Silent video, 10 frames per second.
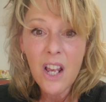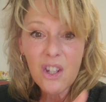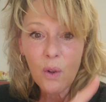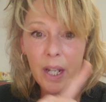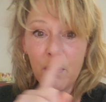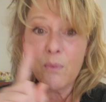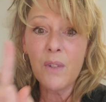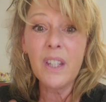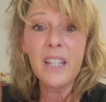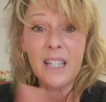So it
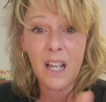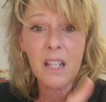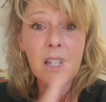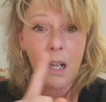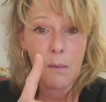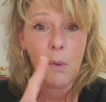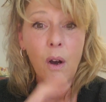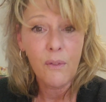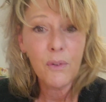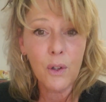really does come
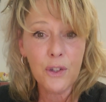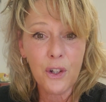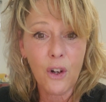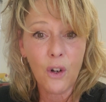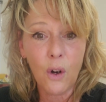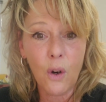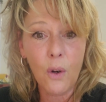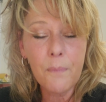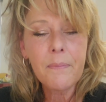full circle.